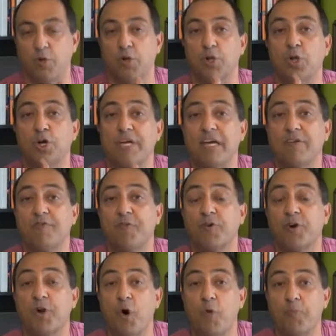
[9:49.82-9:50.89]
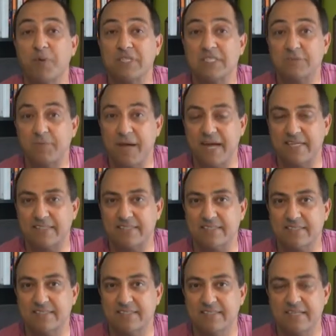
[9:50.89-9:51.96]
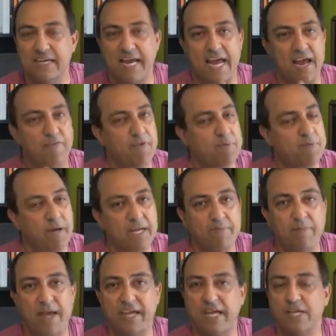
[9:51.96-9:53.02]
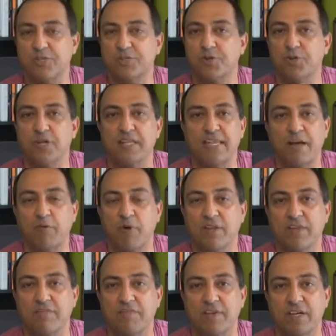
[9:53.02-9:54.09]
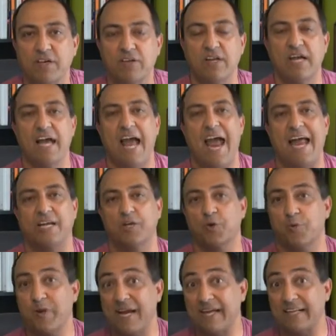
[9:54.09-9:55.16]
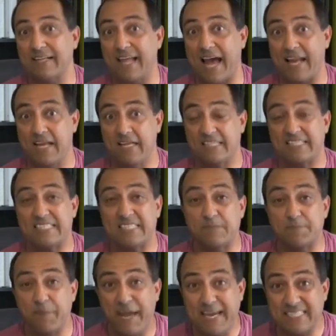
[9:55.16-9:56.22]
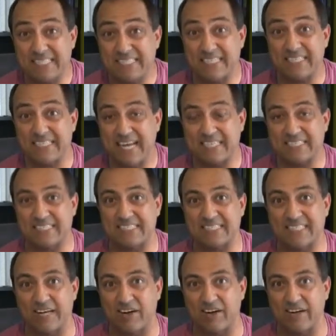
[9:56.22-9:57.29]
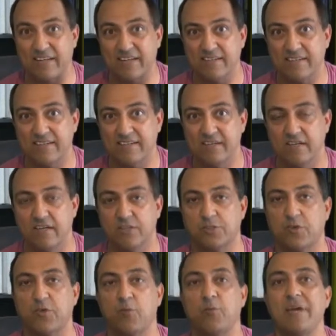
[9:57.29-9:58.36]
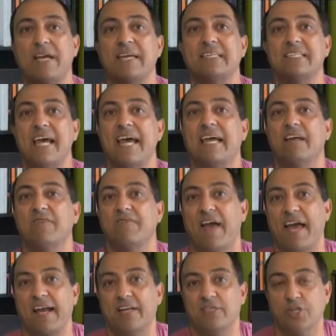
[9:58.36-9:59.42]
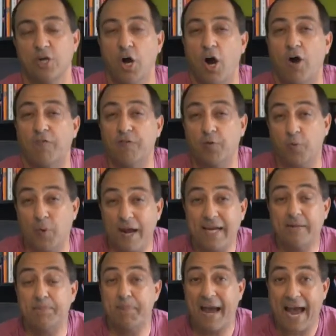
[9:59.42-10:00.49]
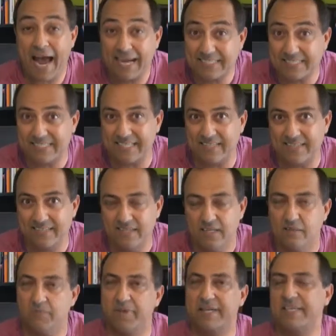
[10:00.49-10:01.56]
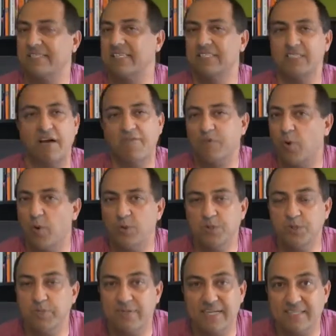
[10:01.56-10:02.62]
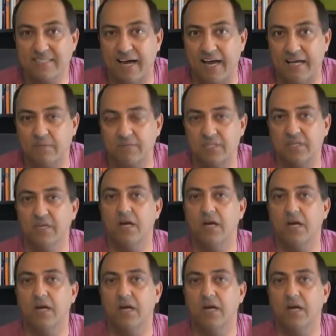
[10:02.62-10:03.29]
Looking for an open space, everybody making sure that they run the field, and creating that spacing necessary so that we can take advantage of great passing. Because as I've told you many times,